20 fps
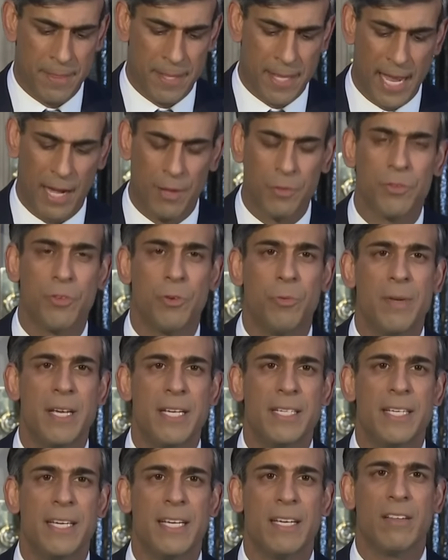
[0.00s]
Council
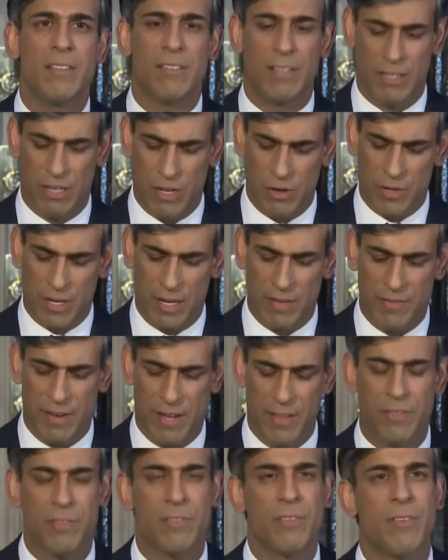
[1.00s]
meetings and local
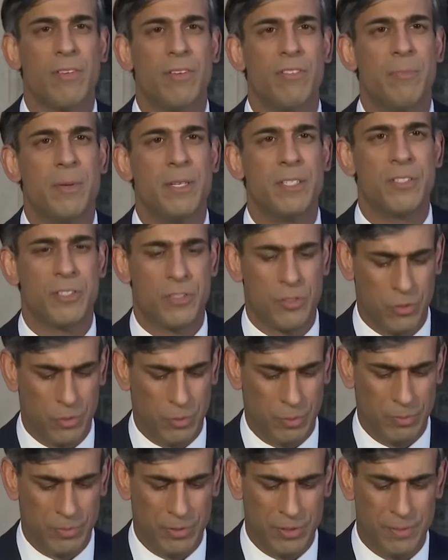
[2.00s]
events have been stormed.